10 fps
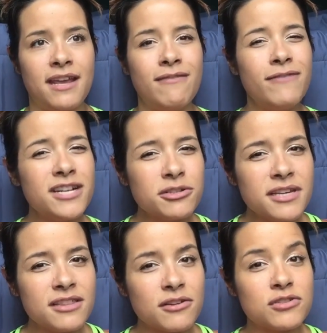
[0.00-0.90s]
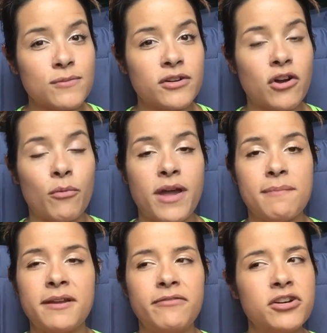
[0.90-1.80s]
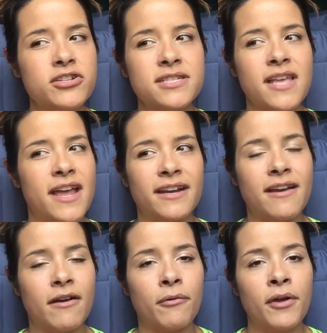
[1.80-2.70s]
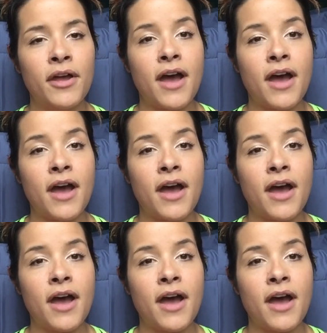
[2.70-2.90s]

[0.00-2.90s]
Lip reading: Eventually those will go away. But if you're just like, no,